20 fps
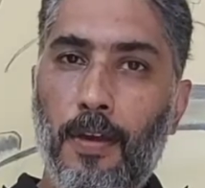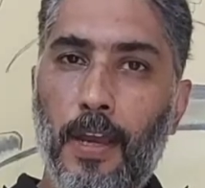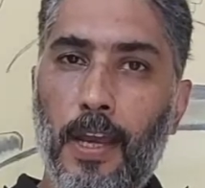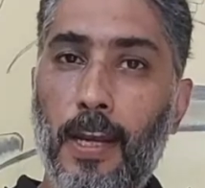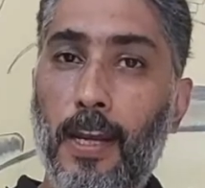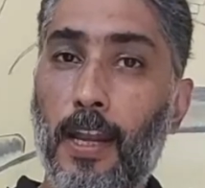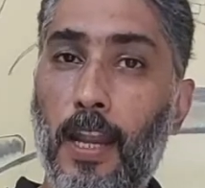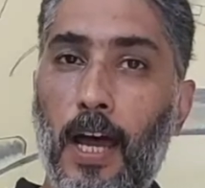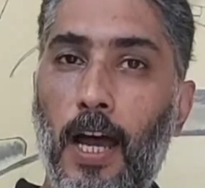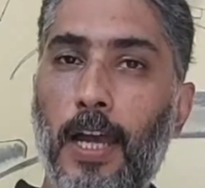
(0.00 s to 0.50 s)

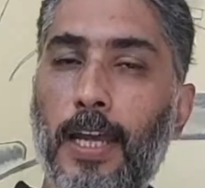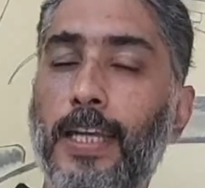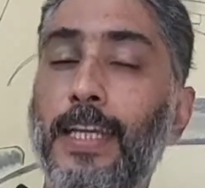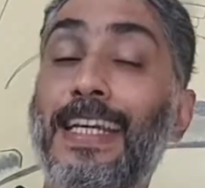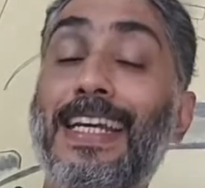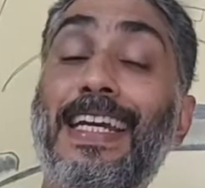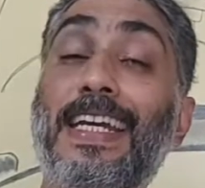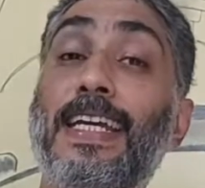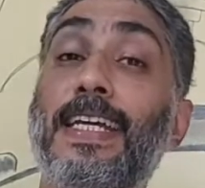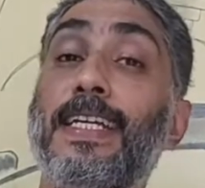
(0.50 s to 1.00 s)
in line
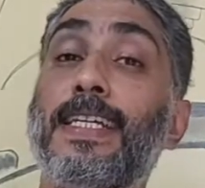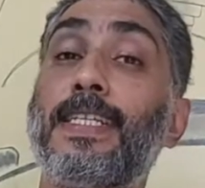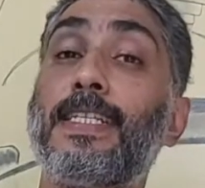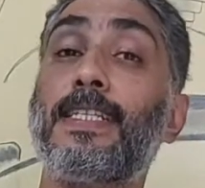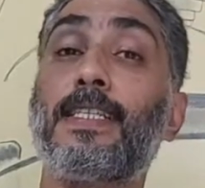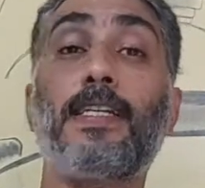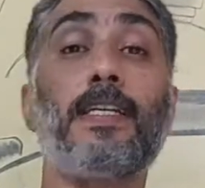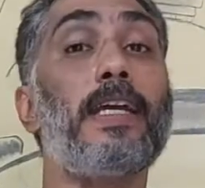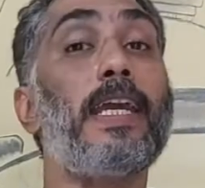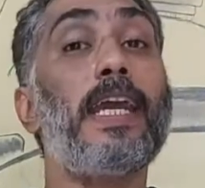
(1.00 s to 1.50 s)

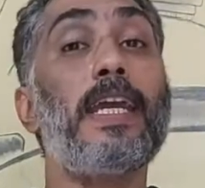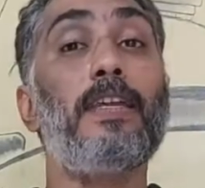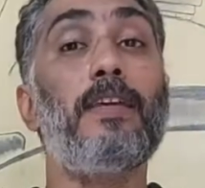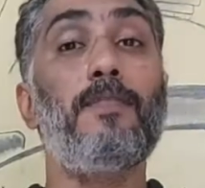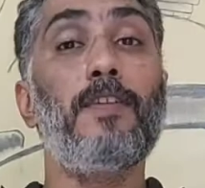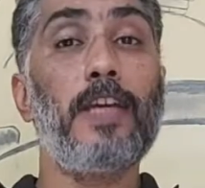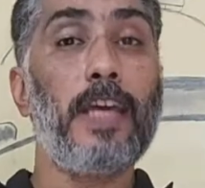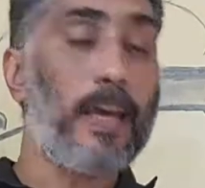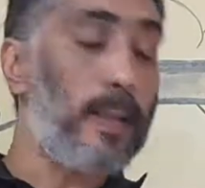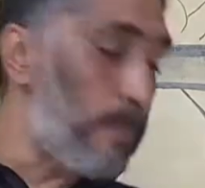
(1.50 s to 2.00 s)
is the
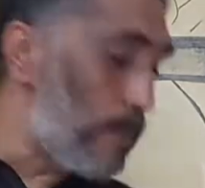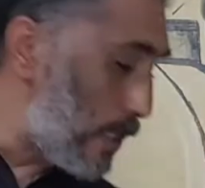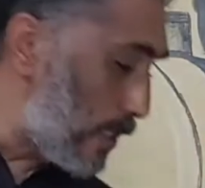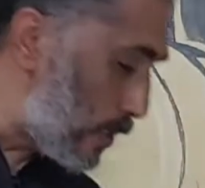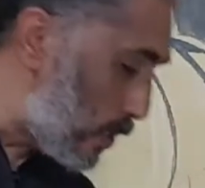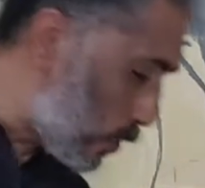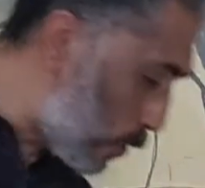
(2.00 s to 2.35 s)
ADV helmet.